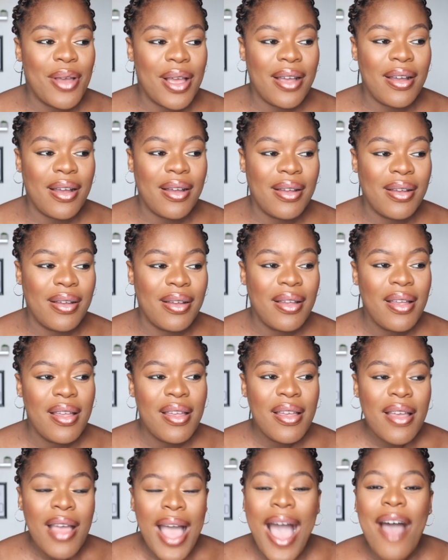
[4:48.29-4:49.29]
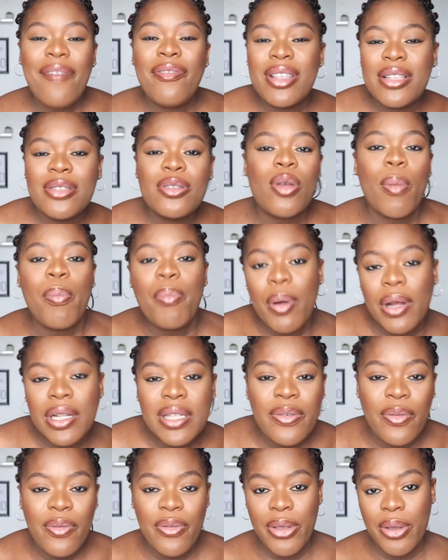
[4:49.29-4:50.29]
Ugh, having
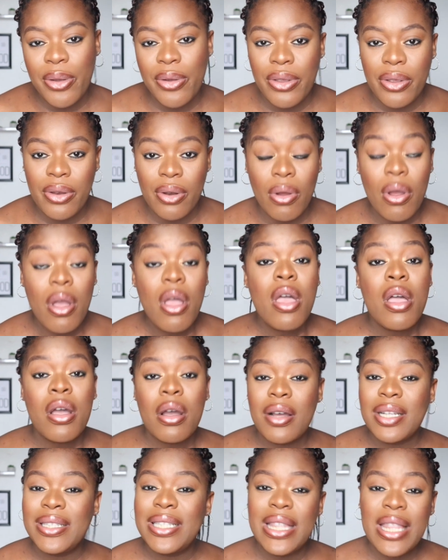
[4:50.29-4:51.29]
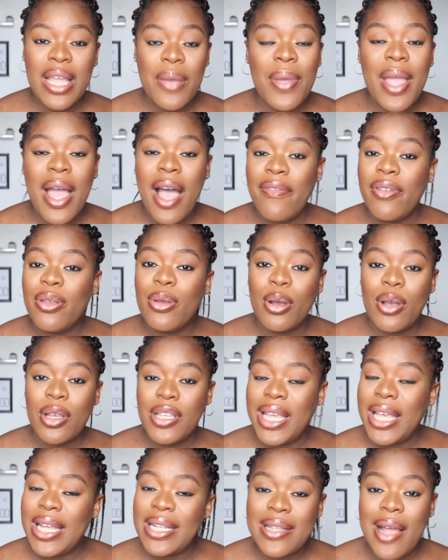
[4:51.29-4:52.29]
support feel, you know. Because the thing with having your
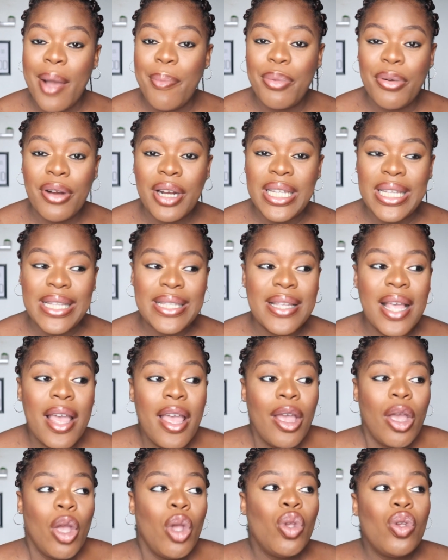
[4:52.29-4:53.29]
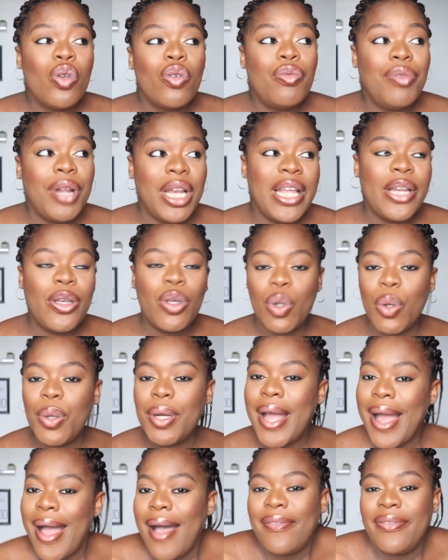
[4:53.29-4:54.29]
kids abroad is you really
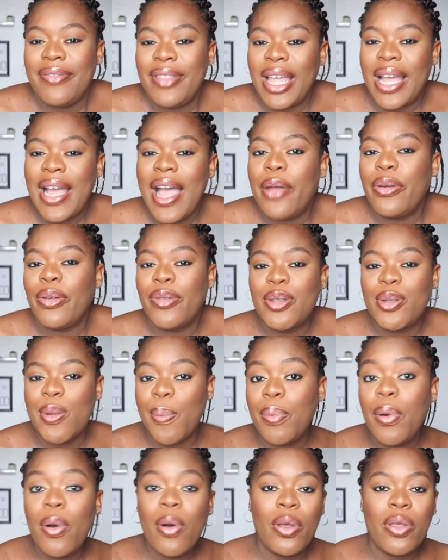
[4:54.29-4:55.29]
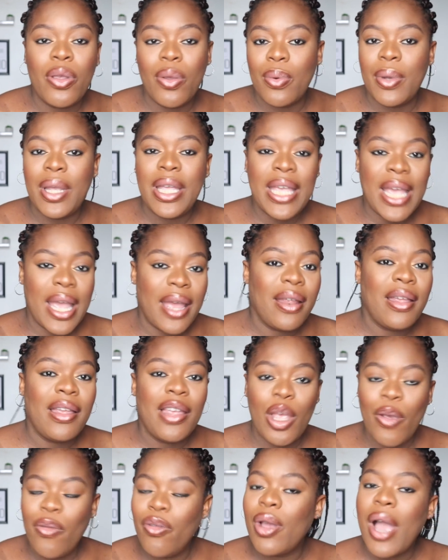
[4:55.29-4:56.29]
don't have the kind of support you will get
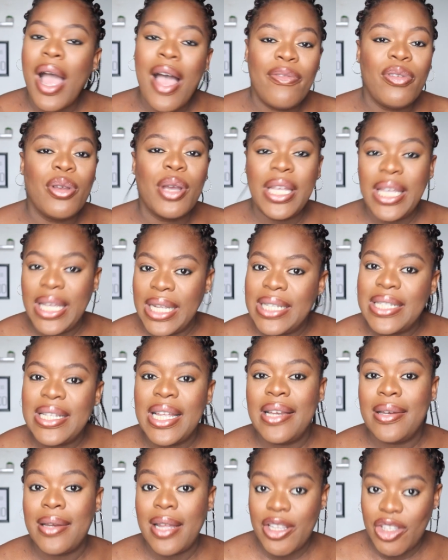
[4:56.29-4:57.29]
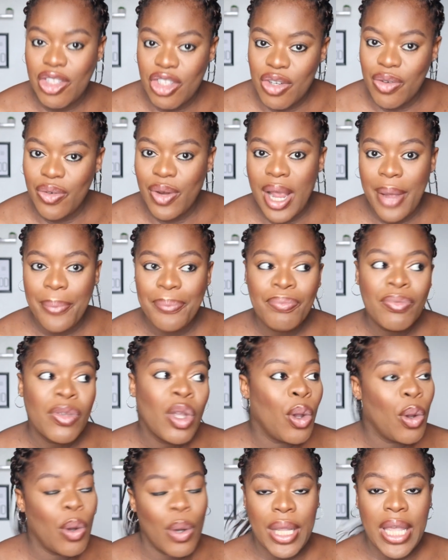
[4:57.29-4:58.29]
if you have your kids in Nigeria.
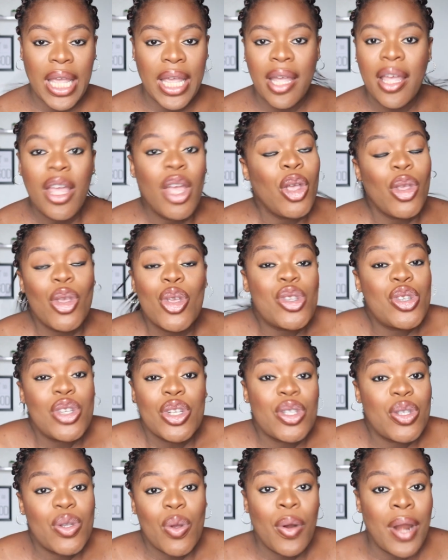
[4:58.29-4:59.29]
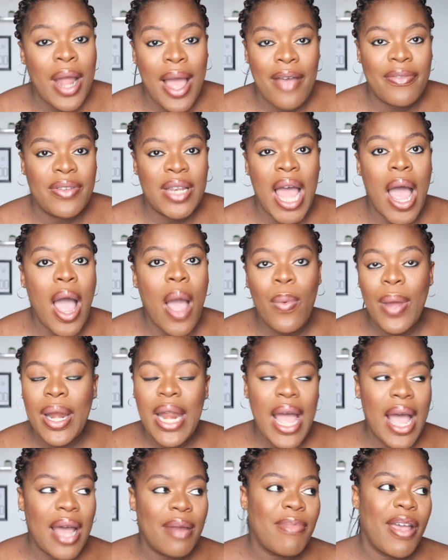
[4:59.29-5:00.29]
Okay, you just don't have that.
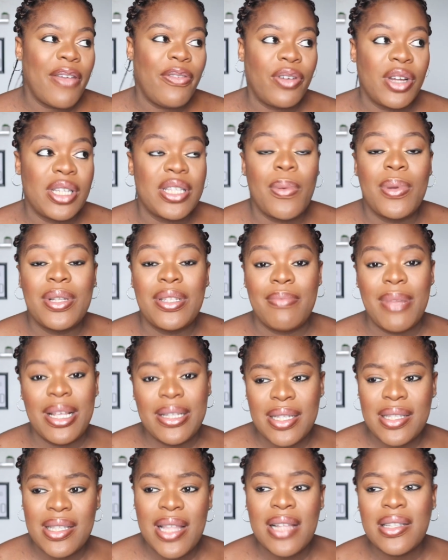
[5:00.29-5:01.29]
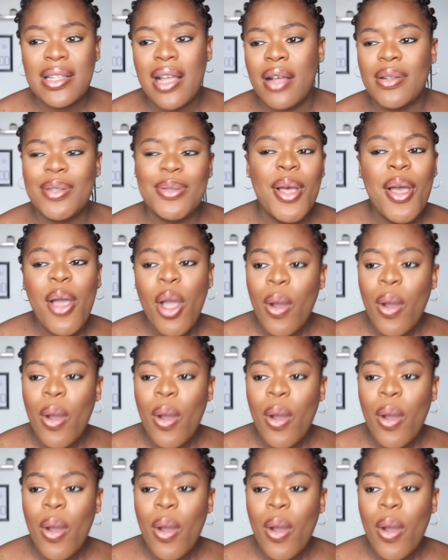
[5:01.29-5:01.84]
When I had my first, I was in my sister's house.